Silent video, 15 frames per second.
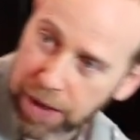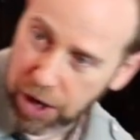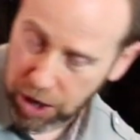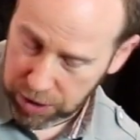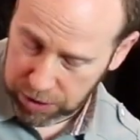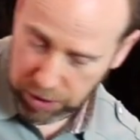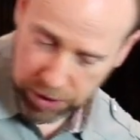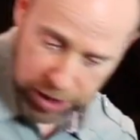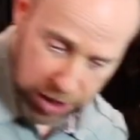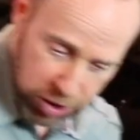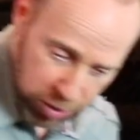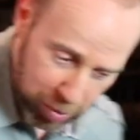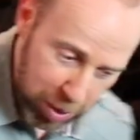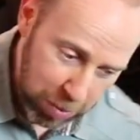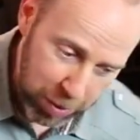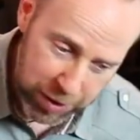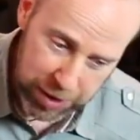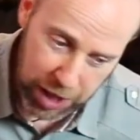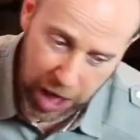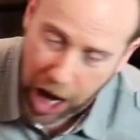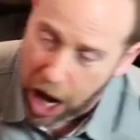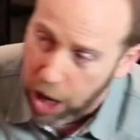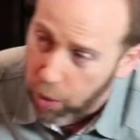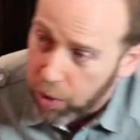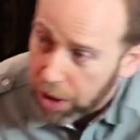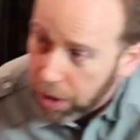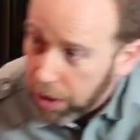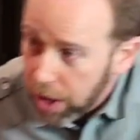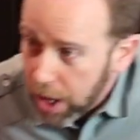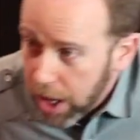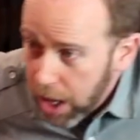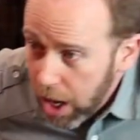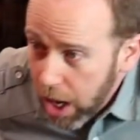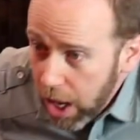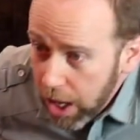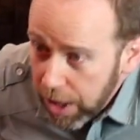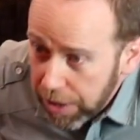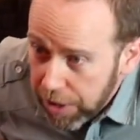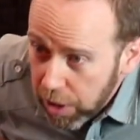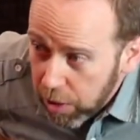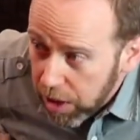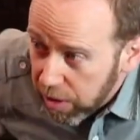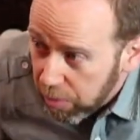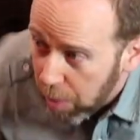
then also teach your people, is the Cogwheel theory of